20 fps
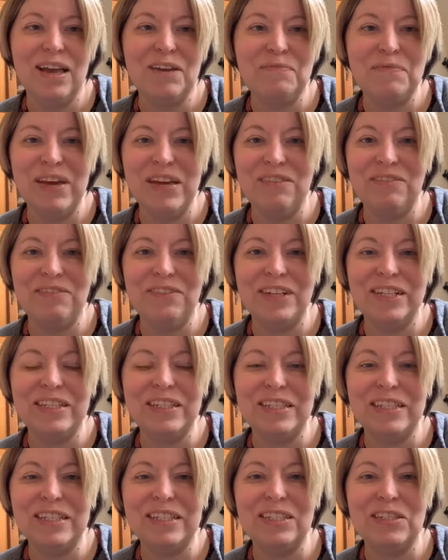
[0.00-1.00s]
Amen,
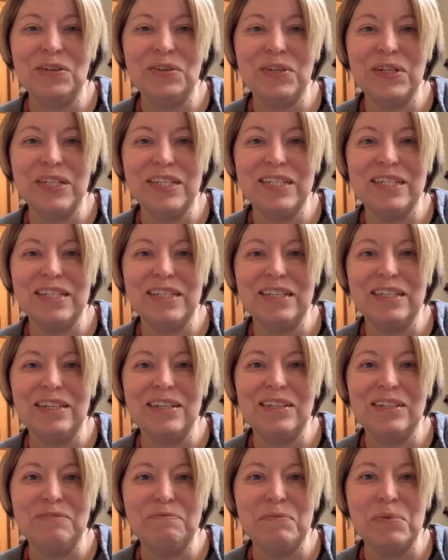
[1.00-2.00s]
friends. It's so good
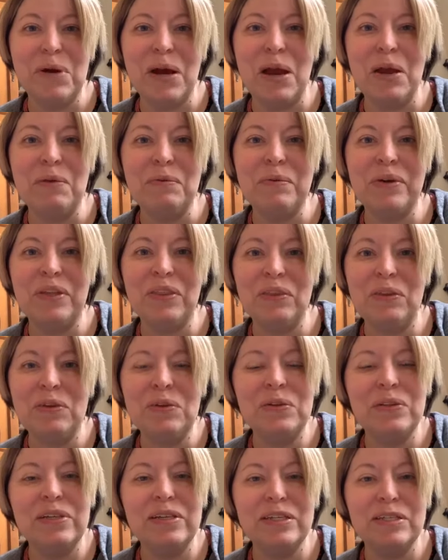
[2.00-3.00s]
to pray with
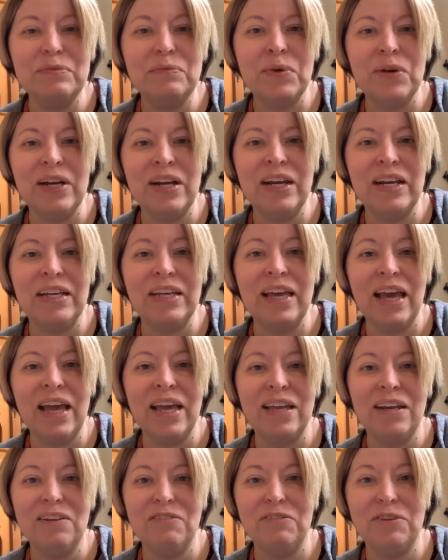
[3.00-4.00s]
you this morning.
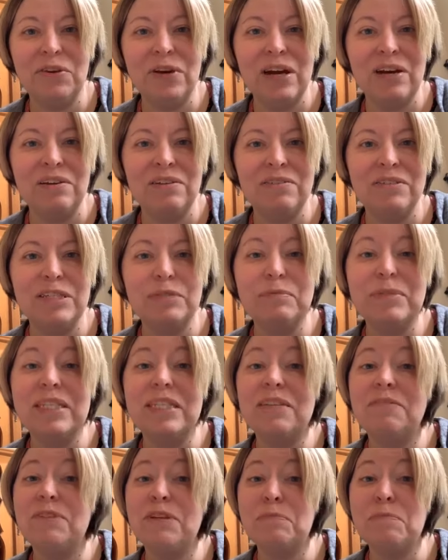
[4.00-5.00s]
Again, if you have
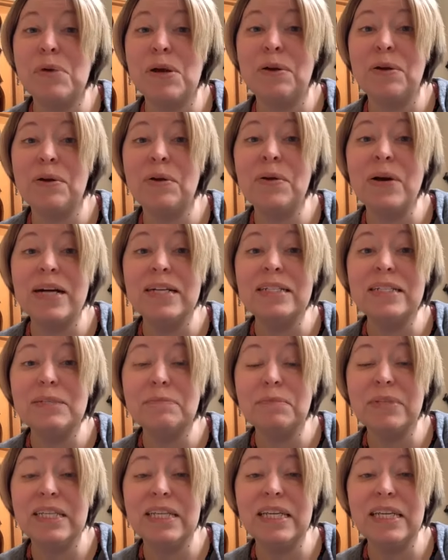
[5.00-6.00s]
specific prayer
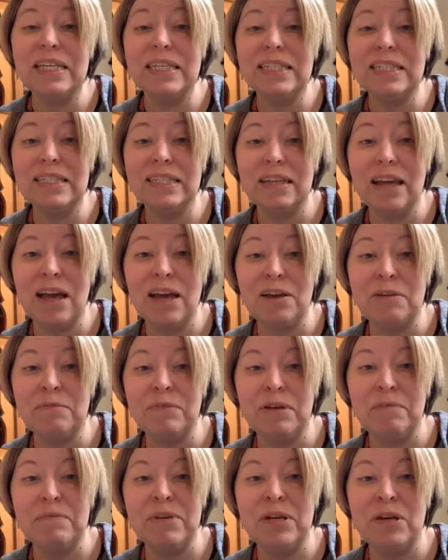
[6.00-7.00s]
requests, please
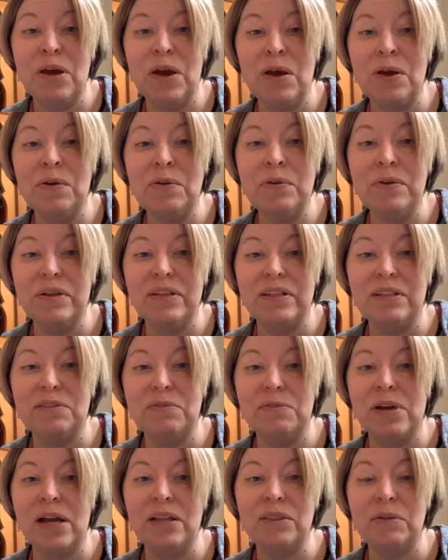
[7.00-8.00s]
let me know and
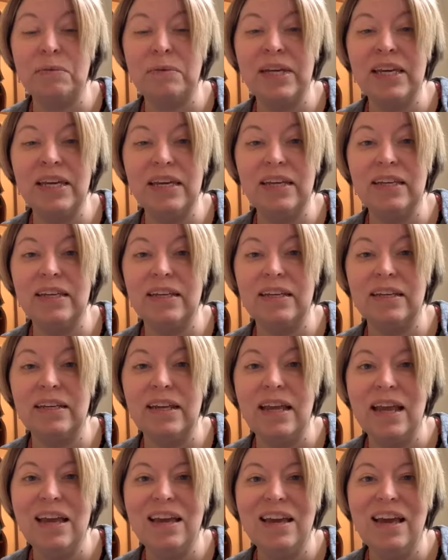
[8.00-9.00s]
throughout the week.
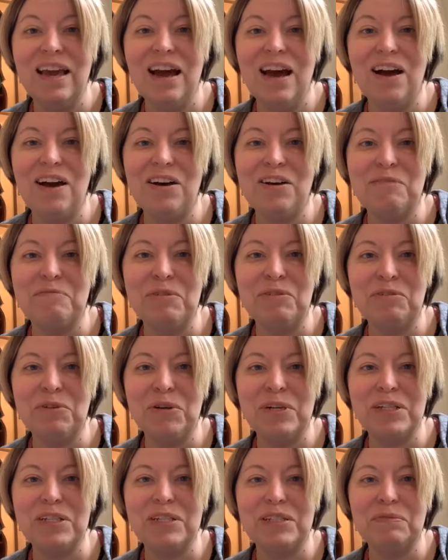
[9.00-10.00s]
And of
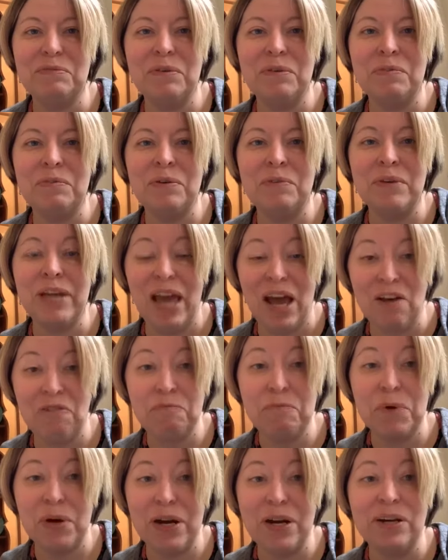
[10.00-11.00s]
course, when we
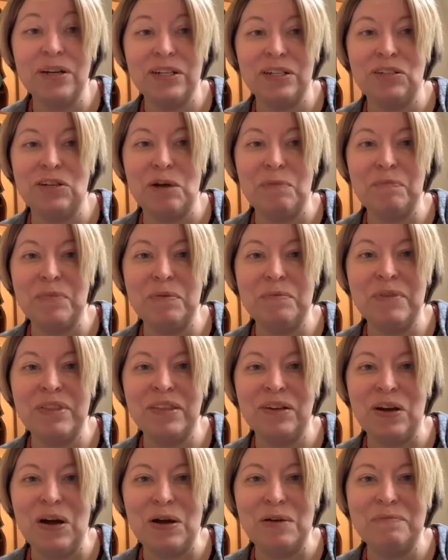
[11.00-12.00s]
have prayer, to drop them in
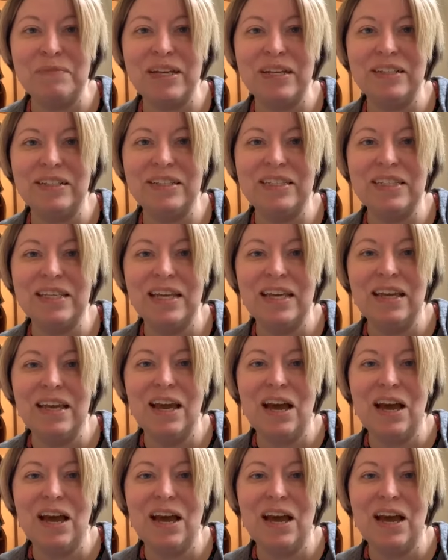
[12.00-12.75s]
the comments.